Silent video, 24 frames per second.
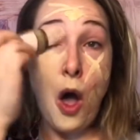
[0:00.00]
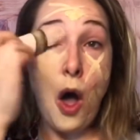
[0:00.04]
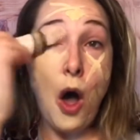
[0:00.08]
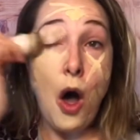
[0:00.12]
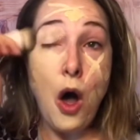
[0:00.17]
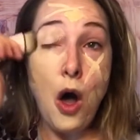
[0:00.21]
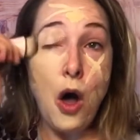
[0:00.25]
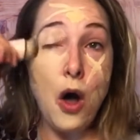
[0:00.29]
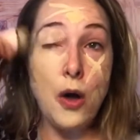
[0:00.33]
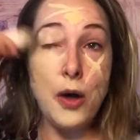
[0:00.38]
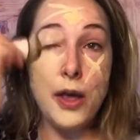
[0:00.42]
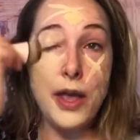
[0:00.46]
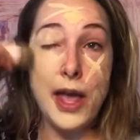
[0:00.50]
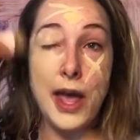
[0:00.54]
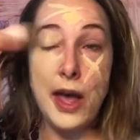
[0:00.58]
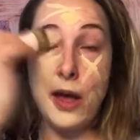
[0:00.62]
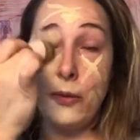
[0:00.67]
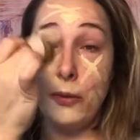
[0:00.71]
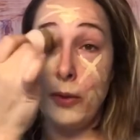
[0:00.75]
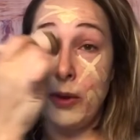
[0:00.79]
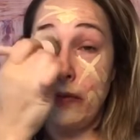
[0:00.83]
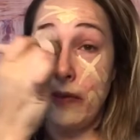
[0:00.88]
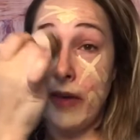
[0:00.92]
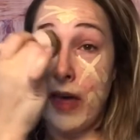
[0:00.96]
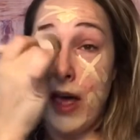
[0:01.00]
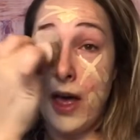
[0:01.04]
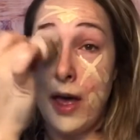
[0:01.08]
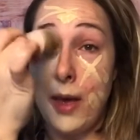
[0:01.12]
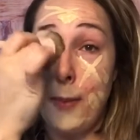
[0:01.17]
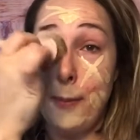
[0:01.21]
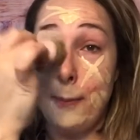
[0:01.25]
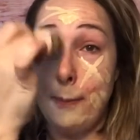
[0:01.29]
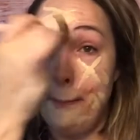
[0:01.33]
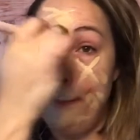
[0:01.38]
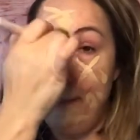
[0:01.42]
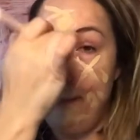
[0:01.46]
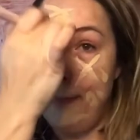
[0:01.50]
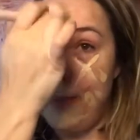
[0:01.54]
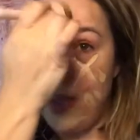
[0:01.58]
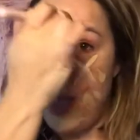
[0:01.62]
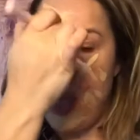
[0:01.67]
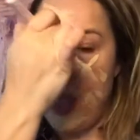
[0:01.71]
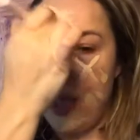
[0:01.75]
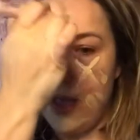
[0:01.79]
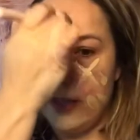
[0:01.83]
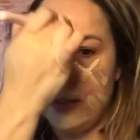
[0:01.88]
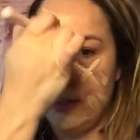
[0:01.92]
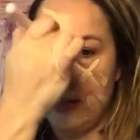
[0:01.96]
Oh yeah, we've got
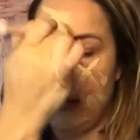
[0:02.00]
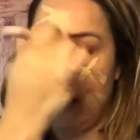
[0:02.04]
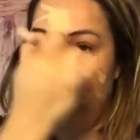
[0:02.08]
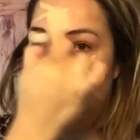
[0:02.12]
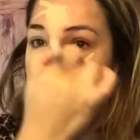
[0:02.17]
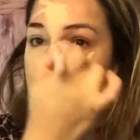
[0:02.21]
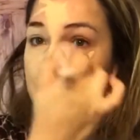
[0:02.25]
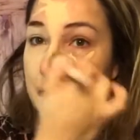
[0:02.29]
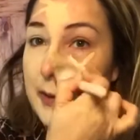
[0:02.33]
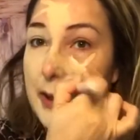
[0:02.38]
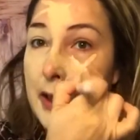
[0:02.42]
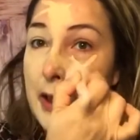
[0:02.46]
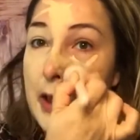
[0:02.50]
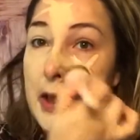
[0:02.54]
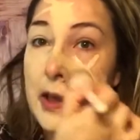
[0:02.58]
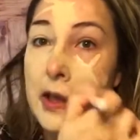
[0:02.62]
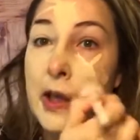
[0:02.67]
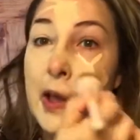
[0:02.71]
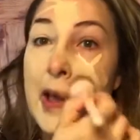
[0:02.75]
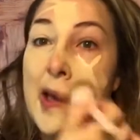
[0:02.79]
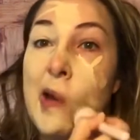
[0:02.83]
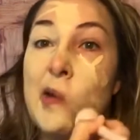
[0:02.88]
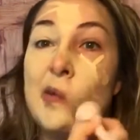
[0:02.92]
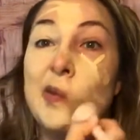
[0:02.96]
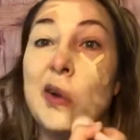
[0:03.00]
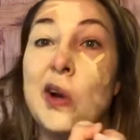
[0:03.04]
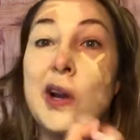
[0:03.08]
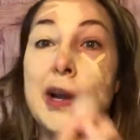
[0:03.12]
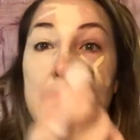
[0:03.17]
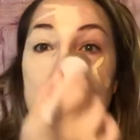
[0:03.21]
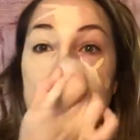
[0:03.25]
massive coverage